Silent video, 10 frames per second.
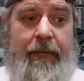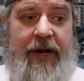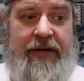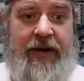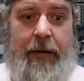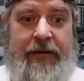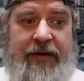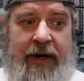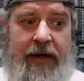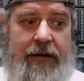It's always
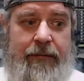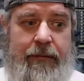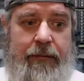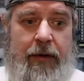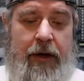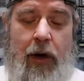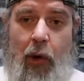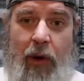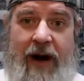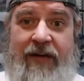like
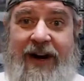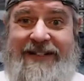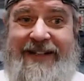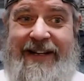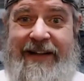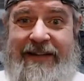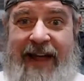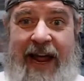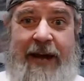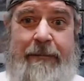whenever I see the
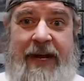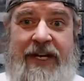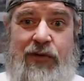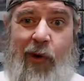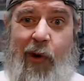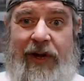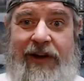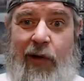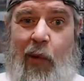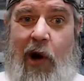tan beach roll
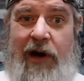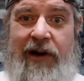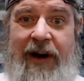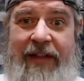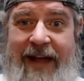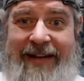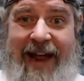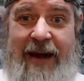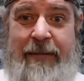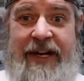into the water and that
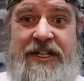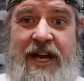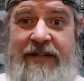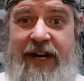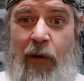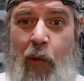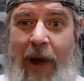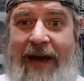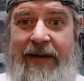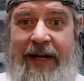tan beach never get
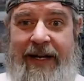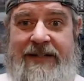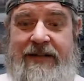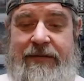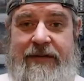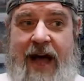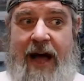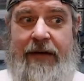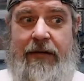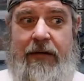wet, like it's
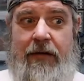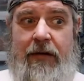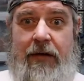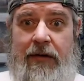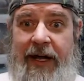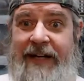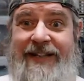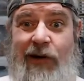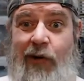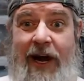not, like it's
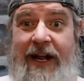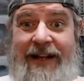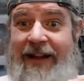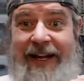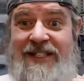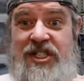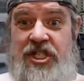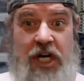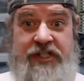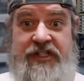incredible, like it's
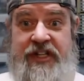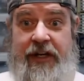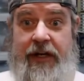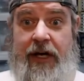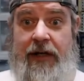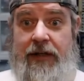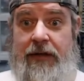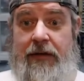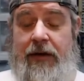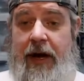just silica
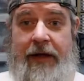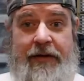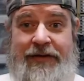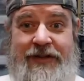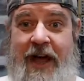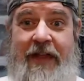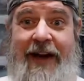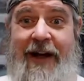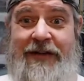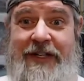and there's
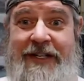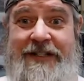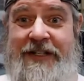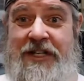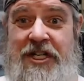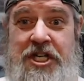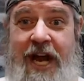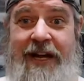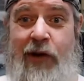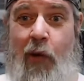nothing else and it's just
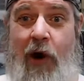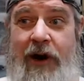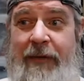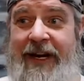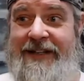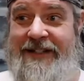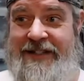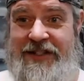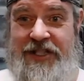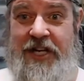shedding the water because
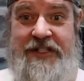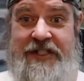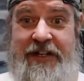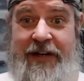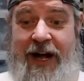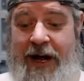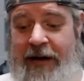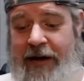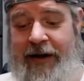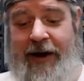it's just silicon.